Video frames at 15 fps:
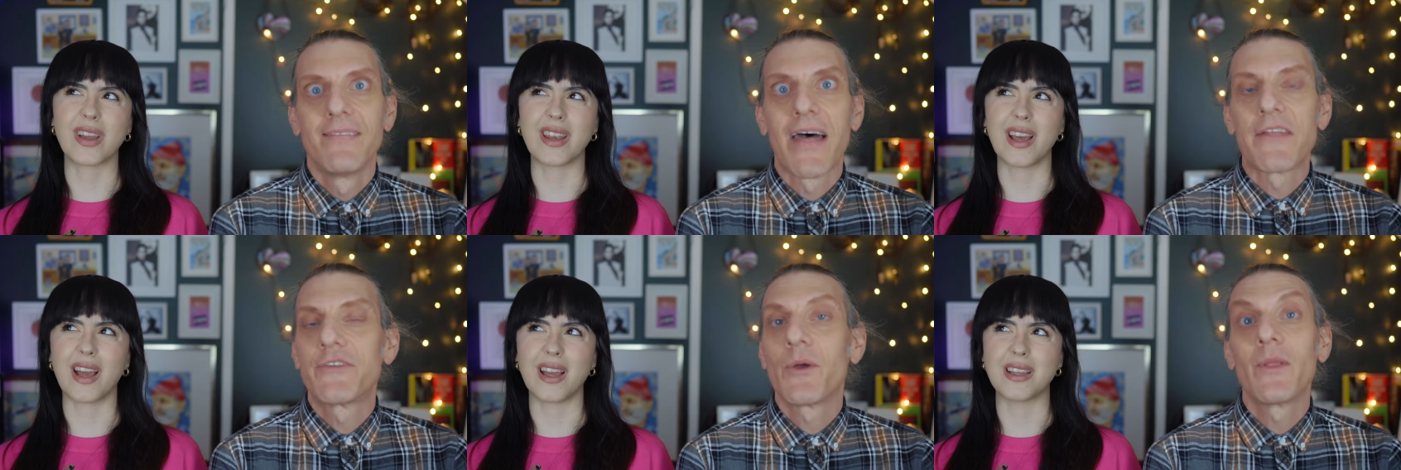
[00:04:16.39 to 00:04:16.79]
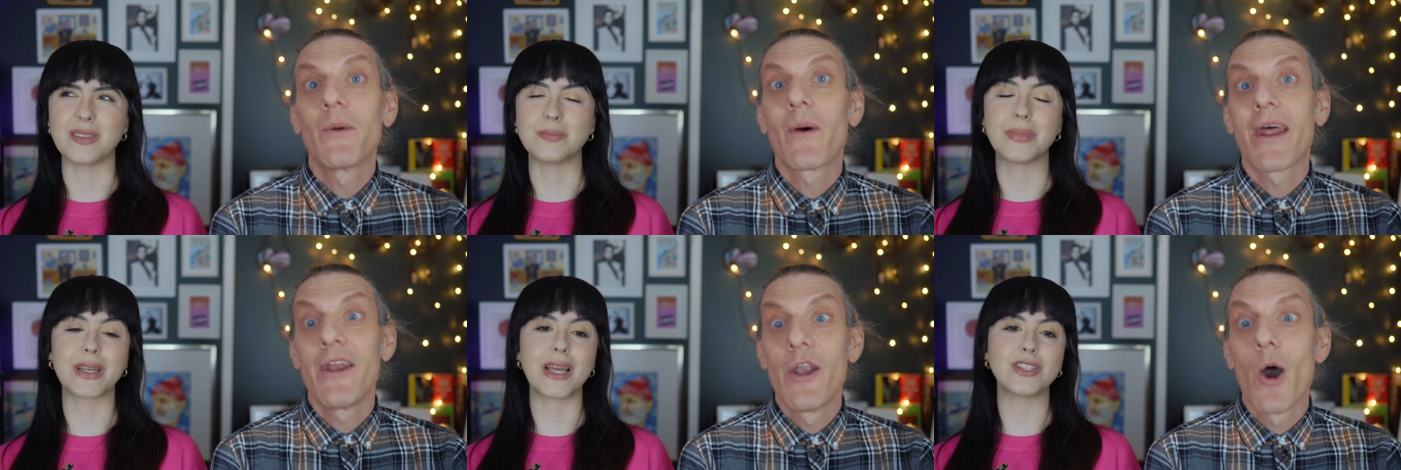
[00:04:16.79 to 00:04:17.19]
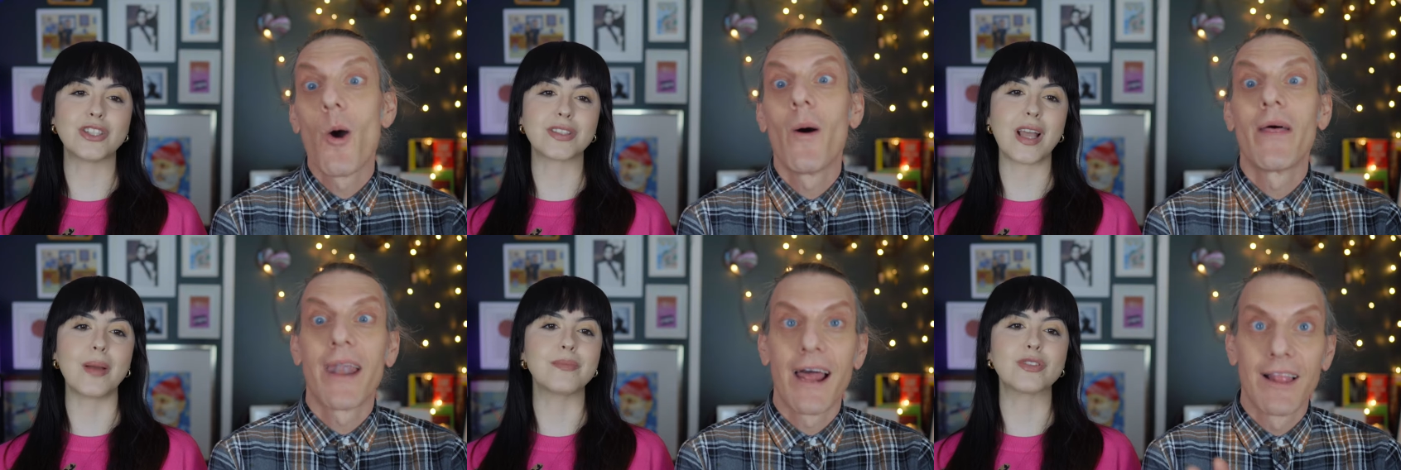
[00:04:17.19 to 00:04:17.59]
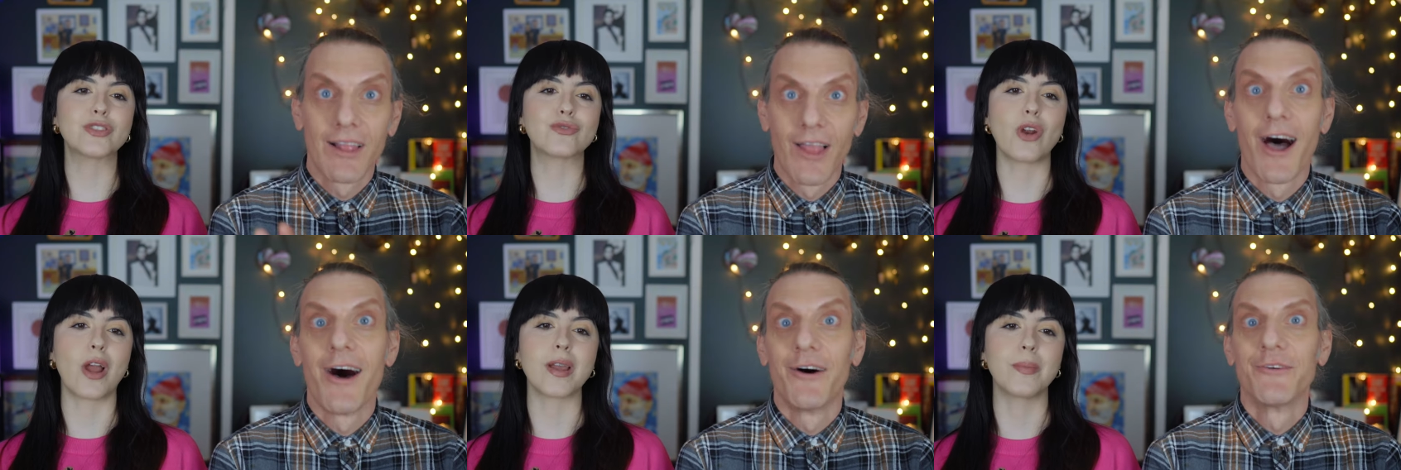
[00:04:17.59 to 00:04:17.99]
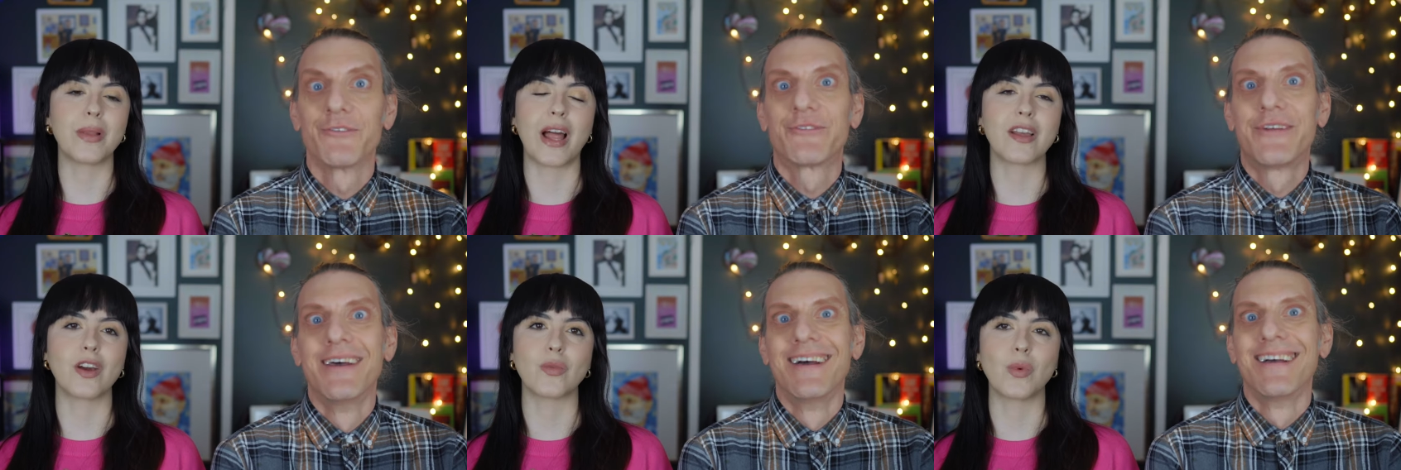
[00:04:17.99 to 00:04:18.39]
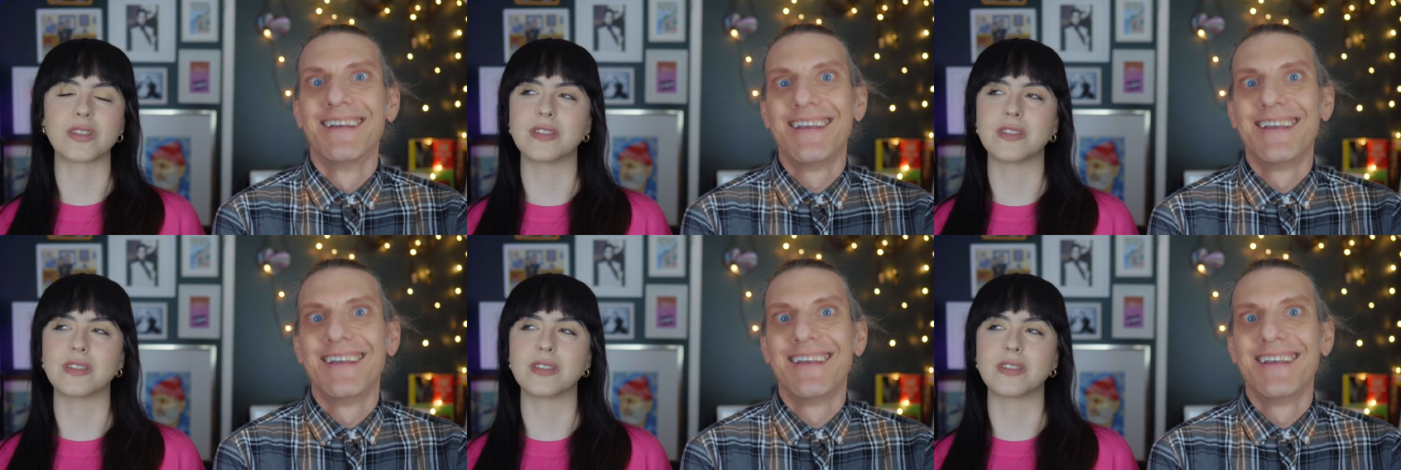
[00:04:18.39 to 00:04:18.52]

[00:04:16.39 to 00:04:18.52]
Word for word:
Speaker 1: can That's I. That's the only one I know. I just, I'm just drawing a blank on